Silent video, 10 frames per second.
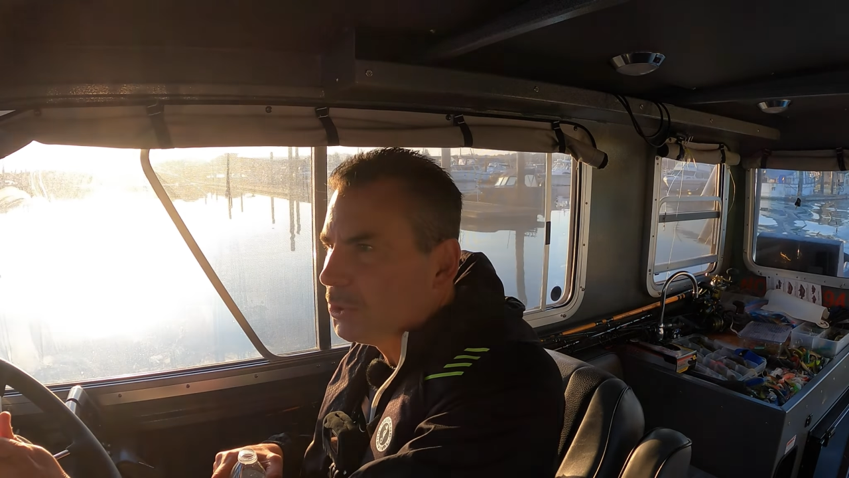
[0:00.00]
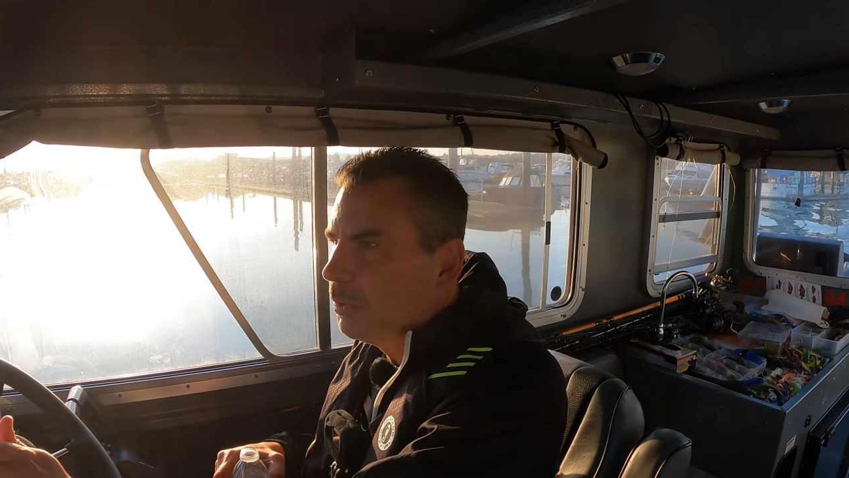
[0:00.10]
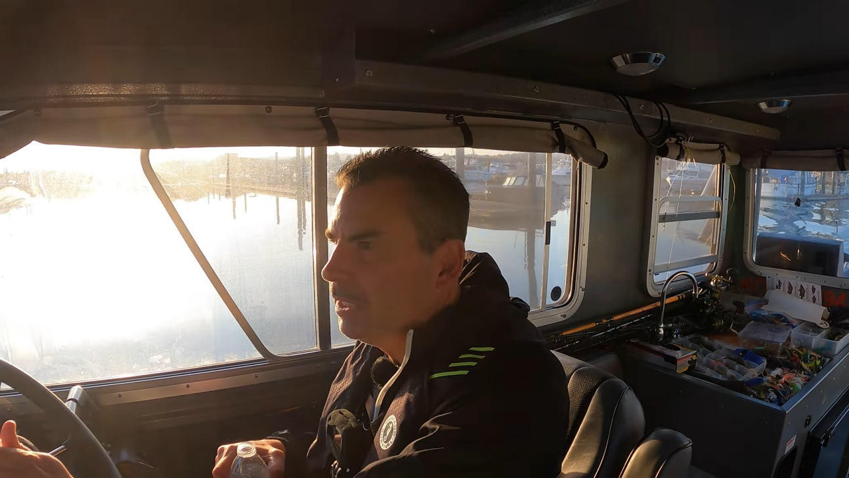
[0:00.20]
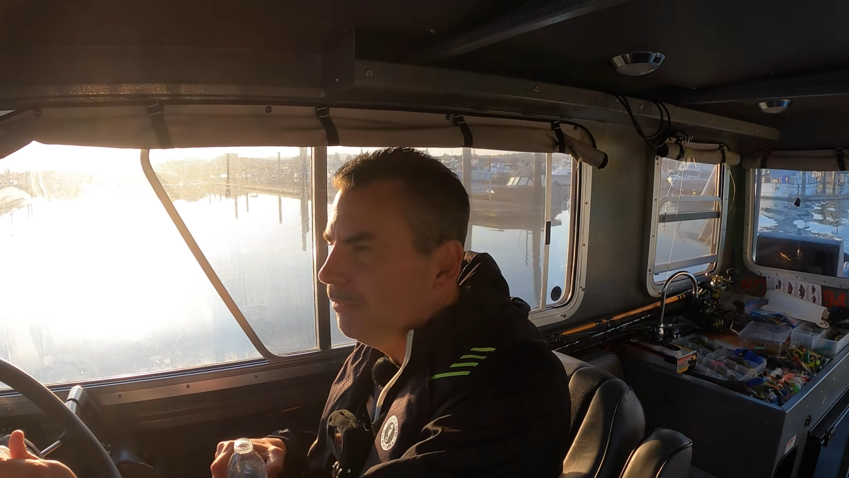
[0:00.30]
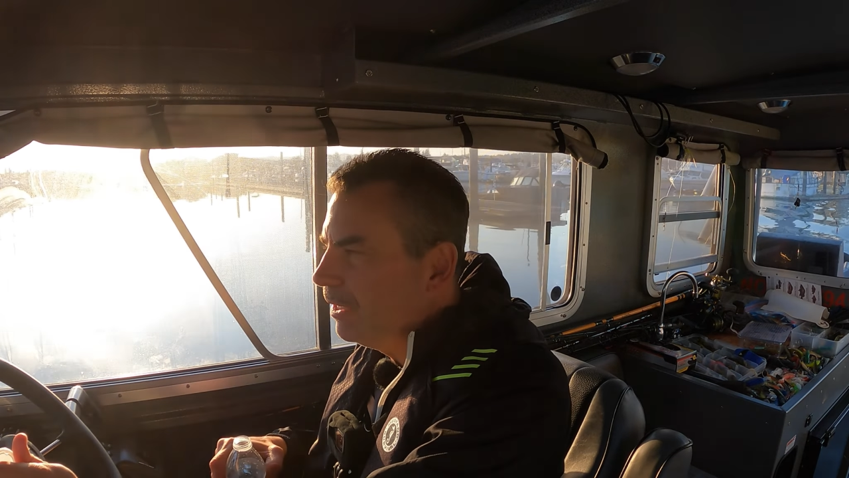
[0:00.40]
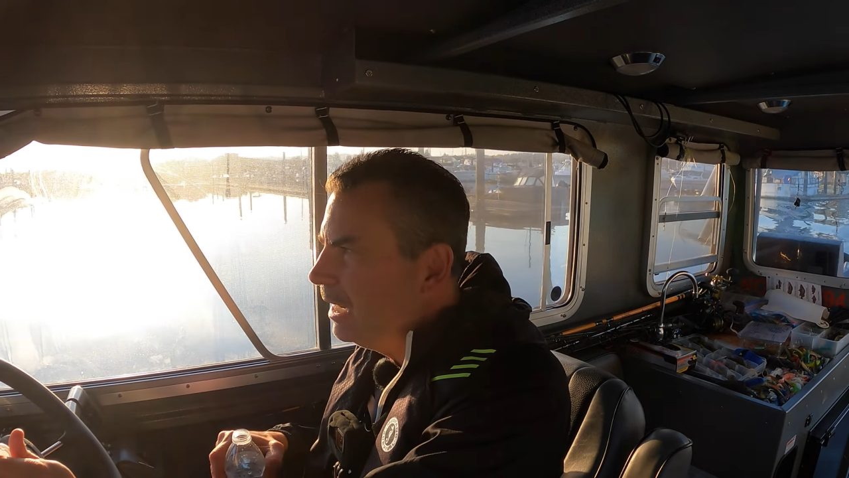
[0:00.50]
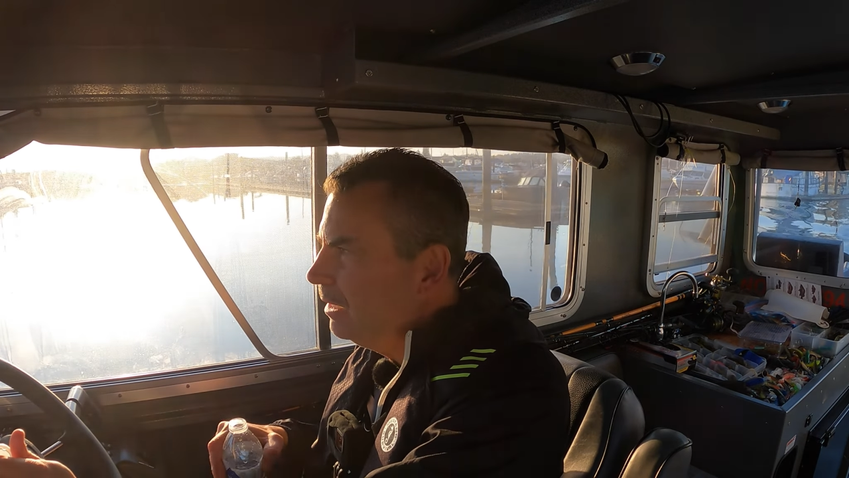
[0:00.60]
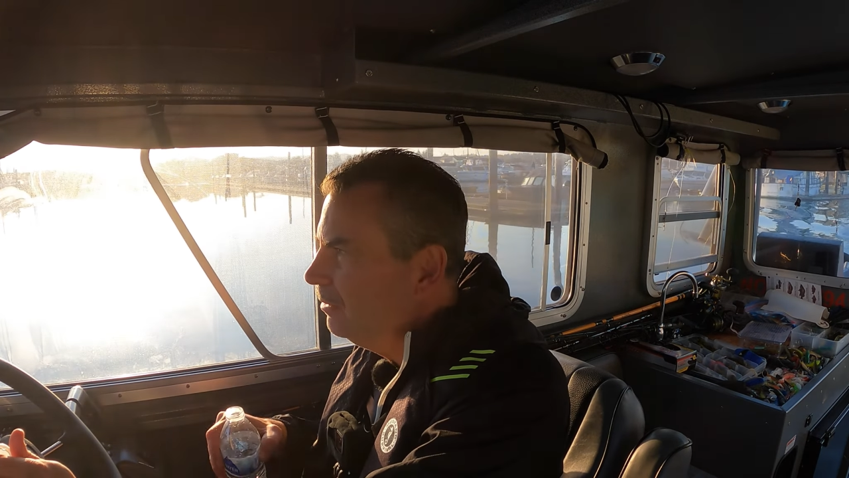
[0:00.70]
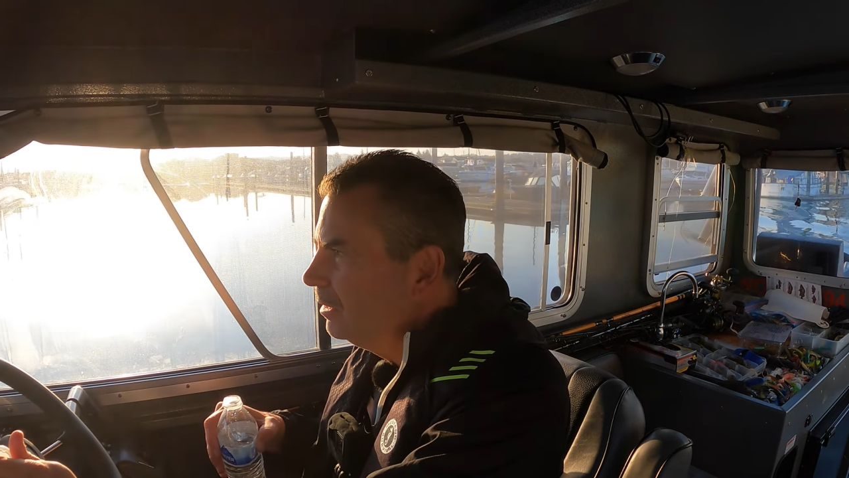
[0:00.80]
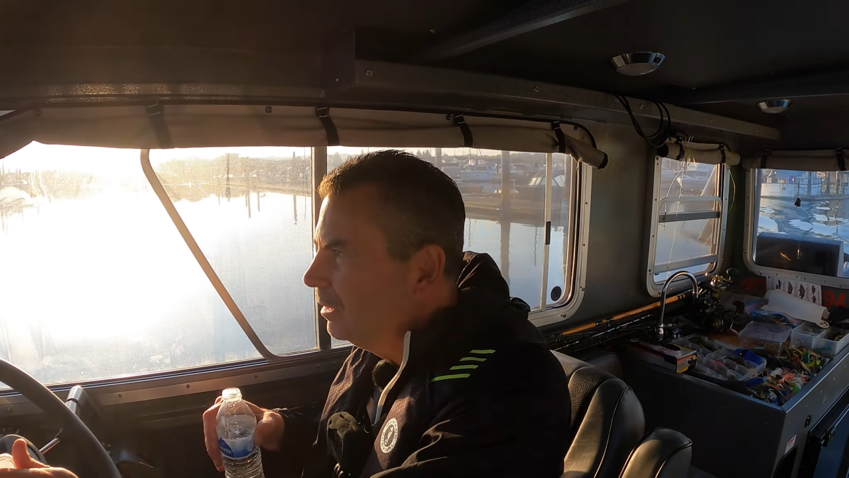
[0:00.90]

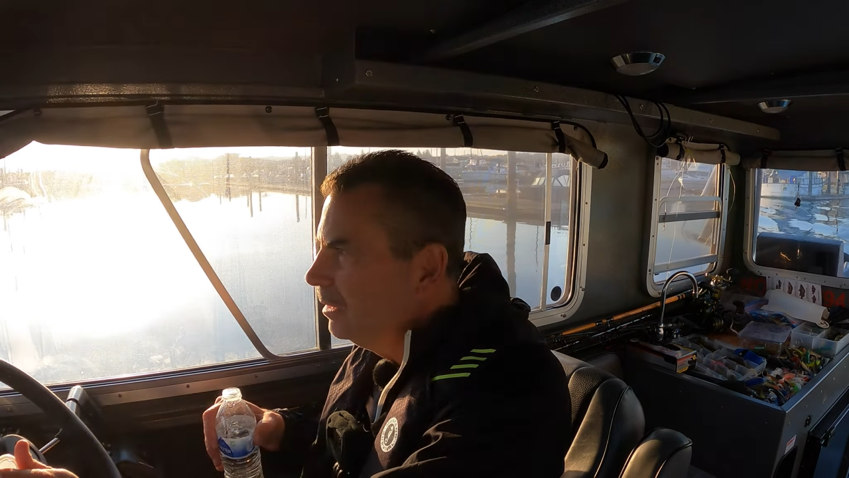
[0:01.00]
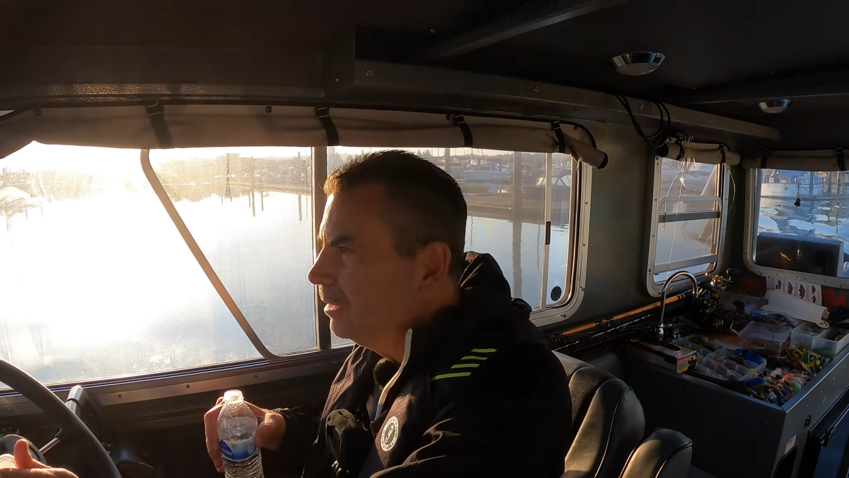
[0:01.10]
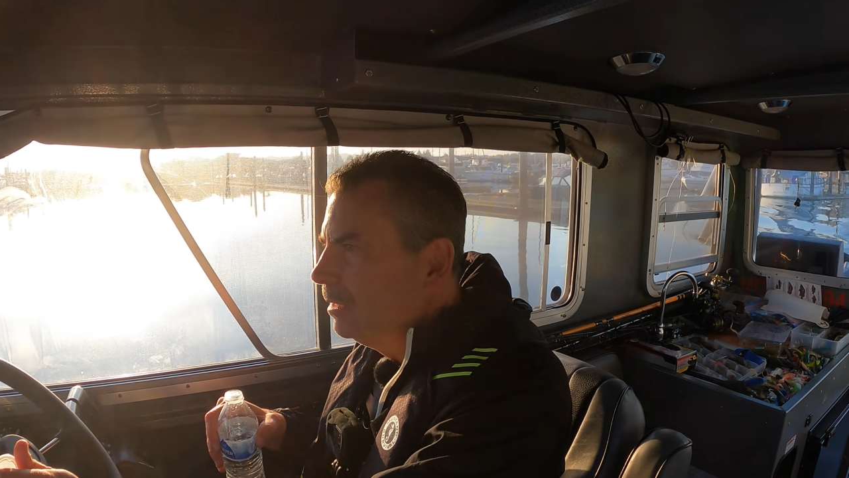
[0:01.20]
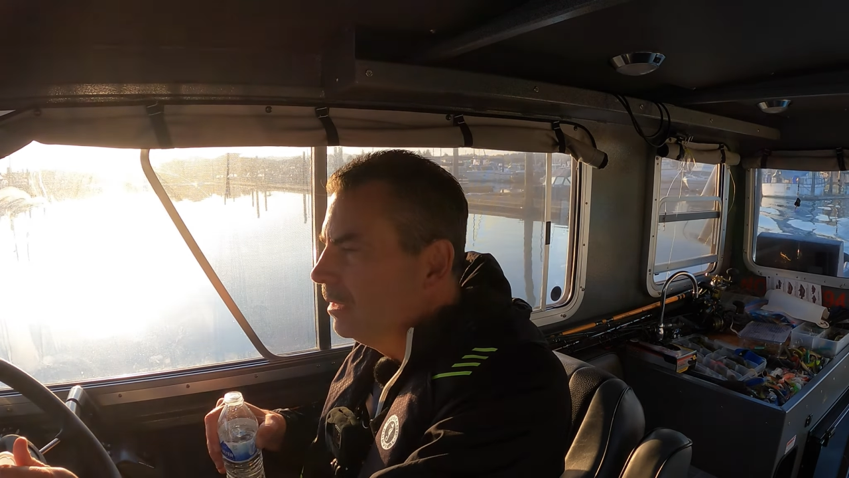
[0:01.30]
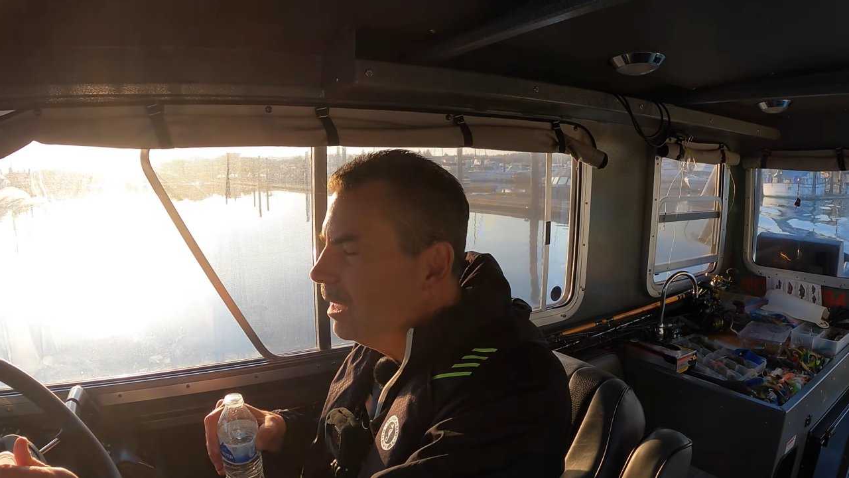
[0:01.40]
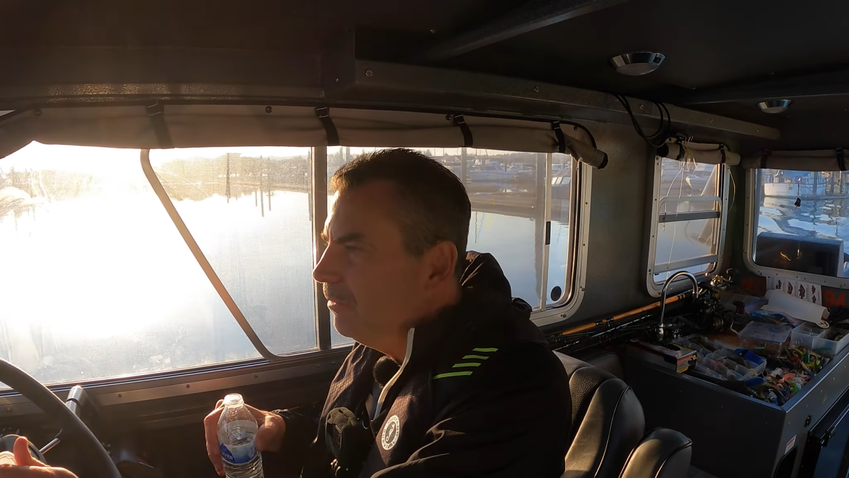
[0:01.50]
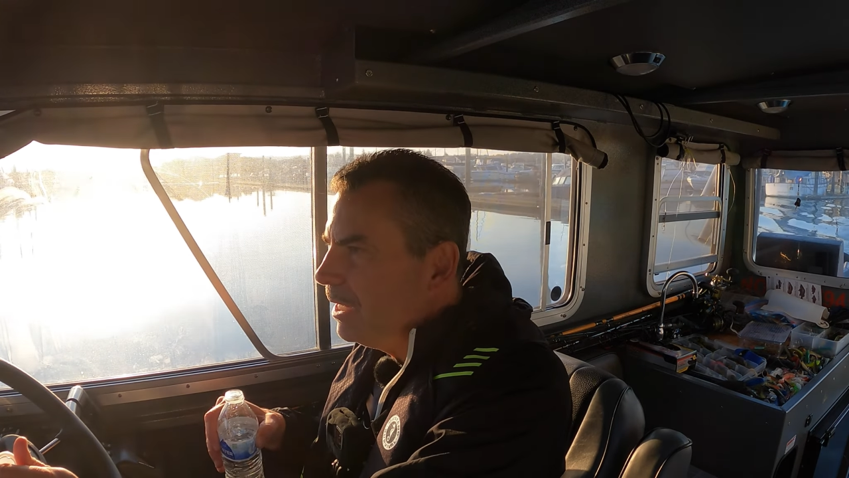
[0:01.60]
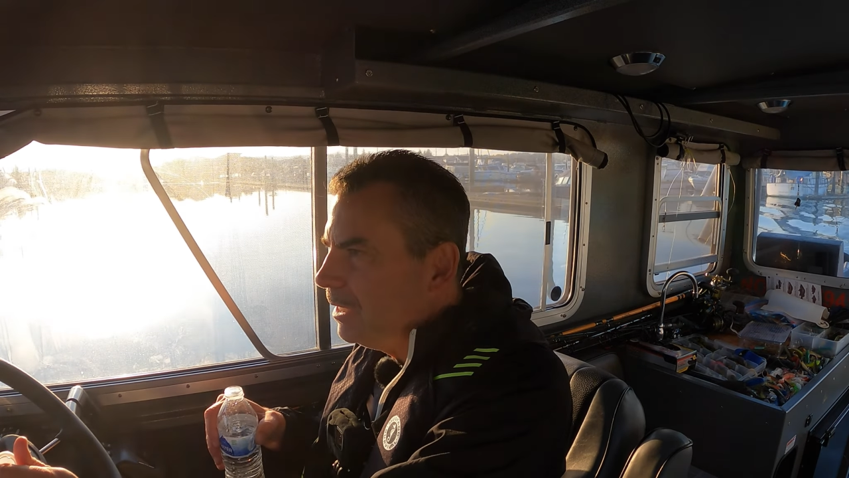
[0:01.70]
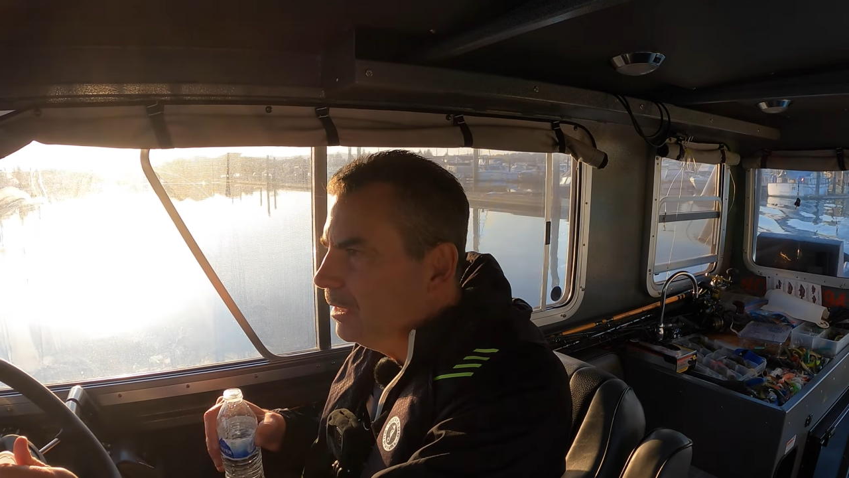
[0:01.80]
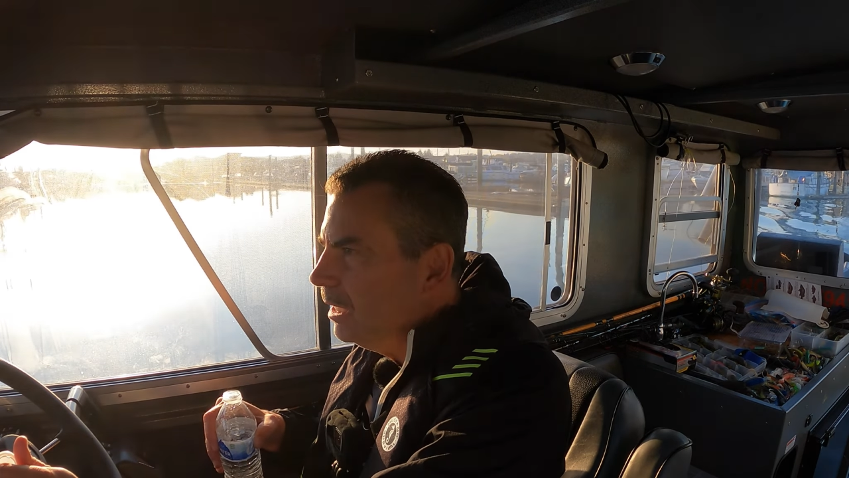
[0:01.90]
25, I've
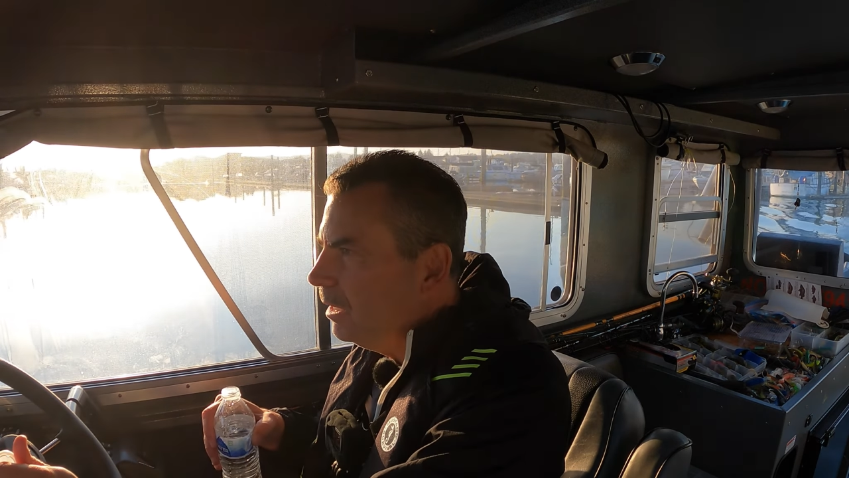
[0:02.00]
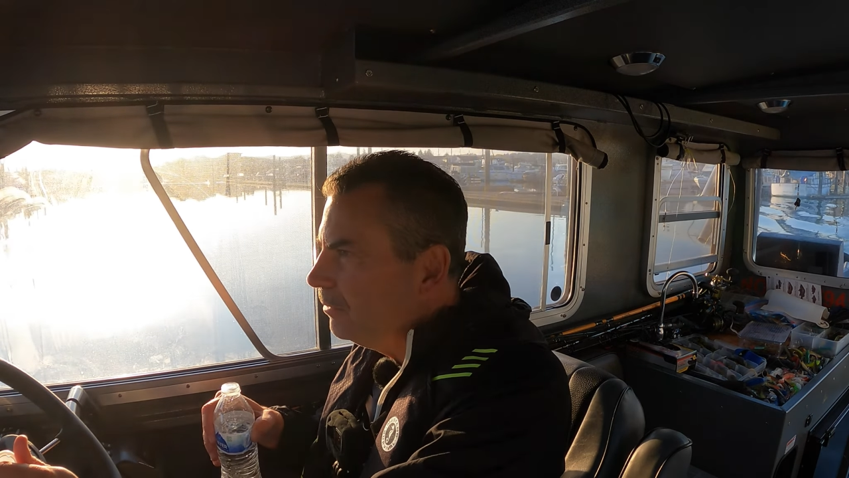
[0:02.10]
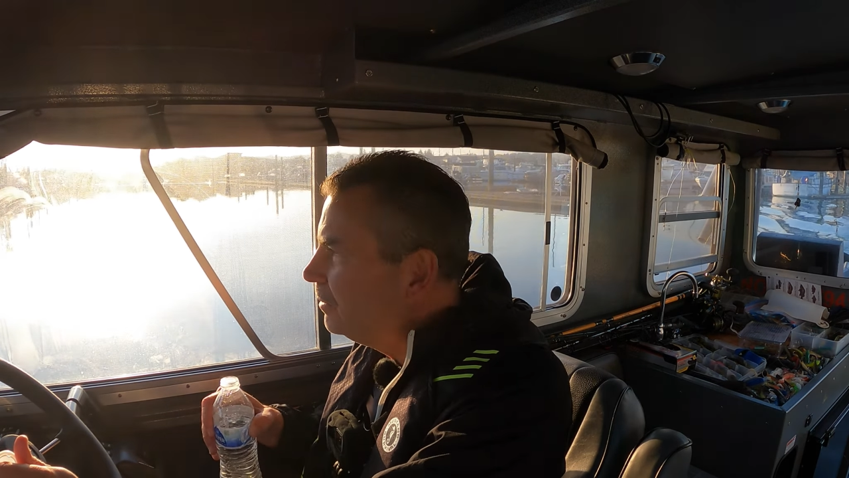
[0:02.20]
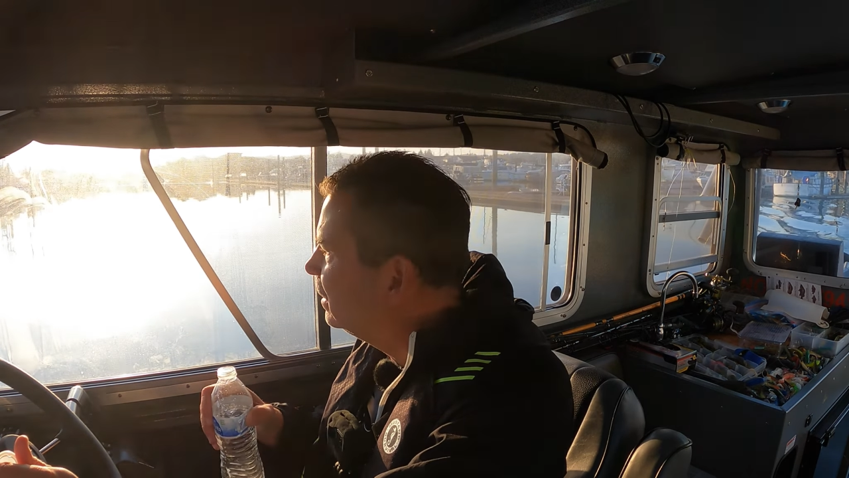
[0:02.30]
had enough.